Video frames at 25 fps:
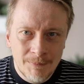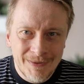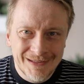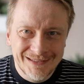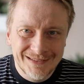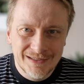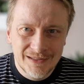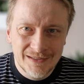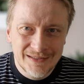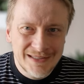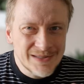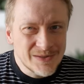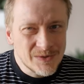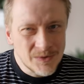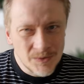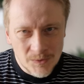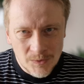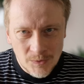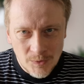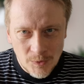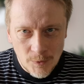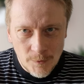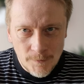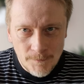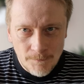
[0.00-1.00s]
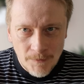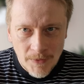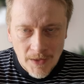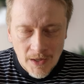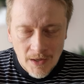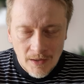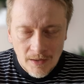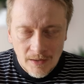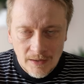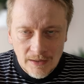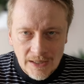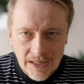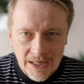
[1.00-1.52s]
But that's not true.
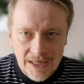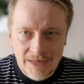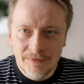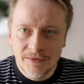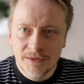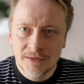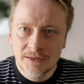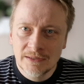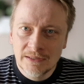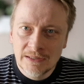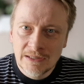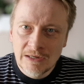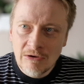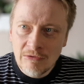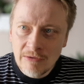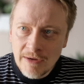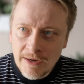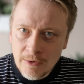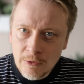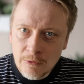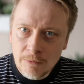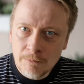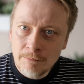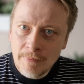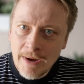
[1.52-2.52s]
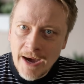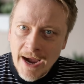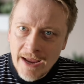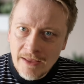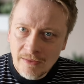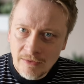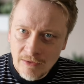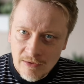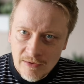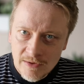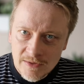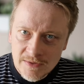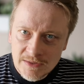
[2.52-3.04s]
Even early
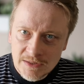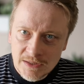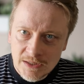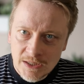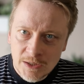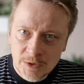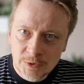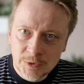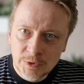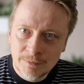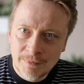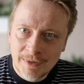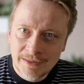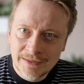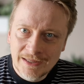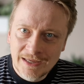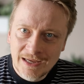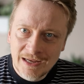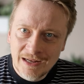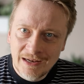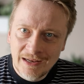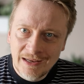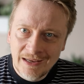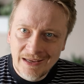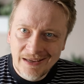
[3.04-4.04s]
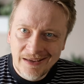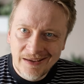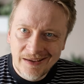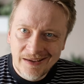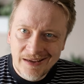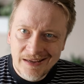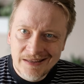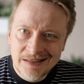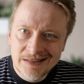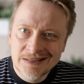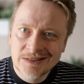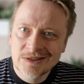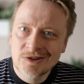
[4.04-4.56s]
compilers automatically
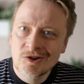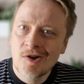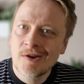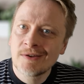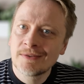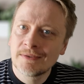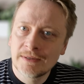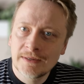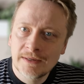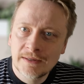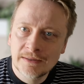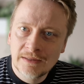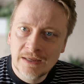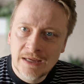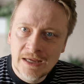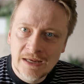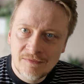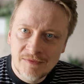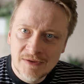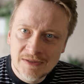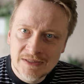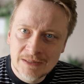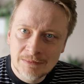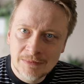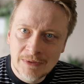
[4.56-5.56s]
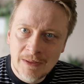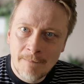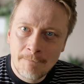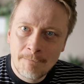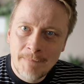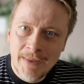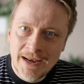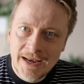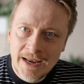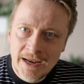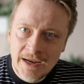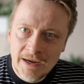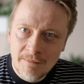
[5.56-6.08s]
inserted invisible
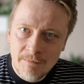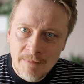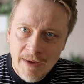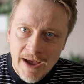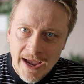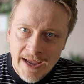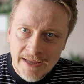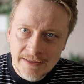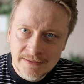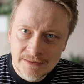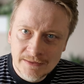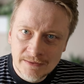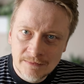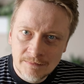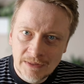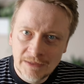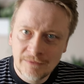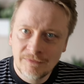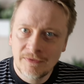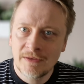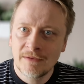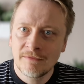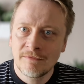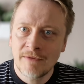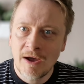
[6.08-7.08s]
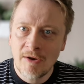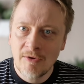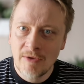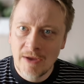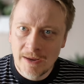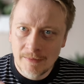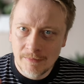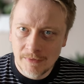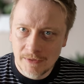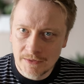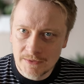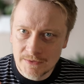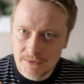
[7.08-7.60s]
padding bytes between
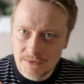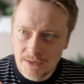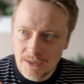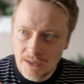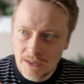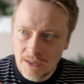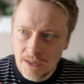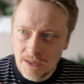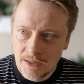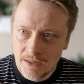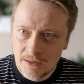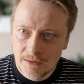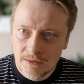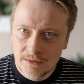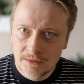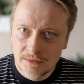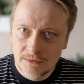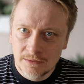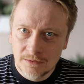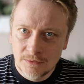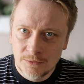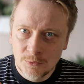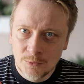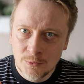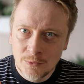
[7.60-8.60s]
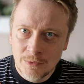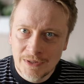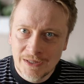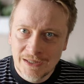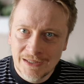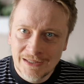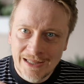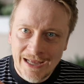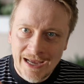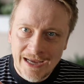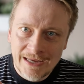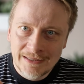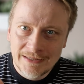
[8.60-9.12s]
variables to
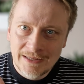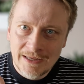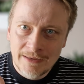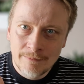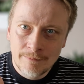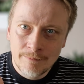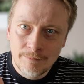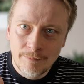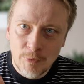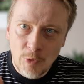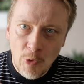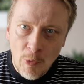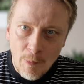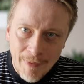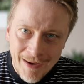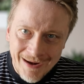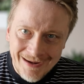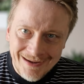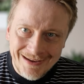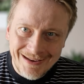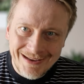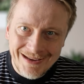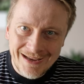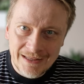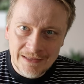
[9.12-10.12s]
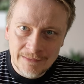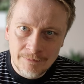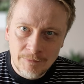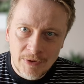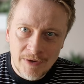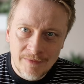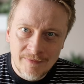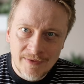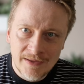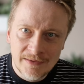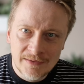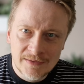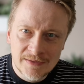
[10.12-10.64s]
align them properly and
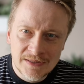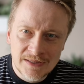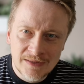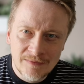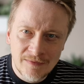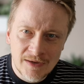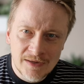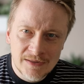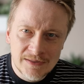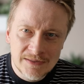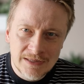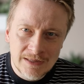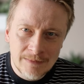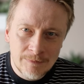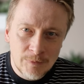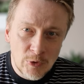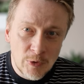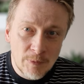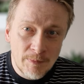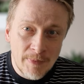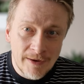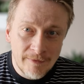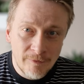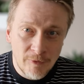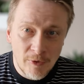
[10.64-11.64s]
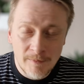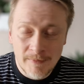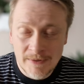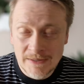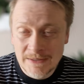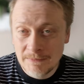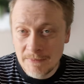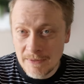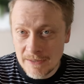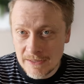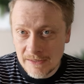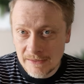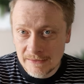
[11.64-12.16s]
prevent severe CPU
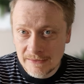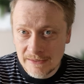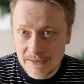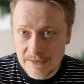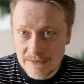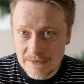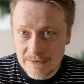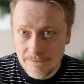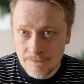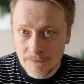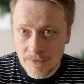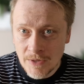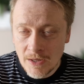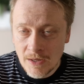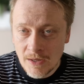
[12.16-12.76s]
performance penalties.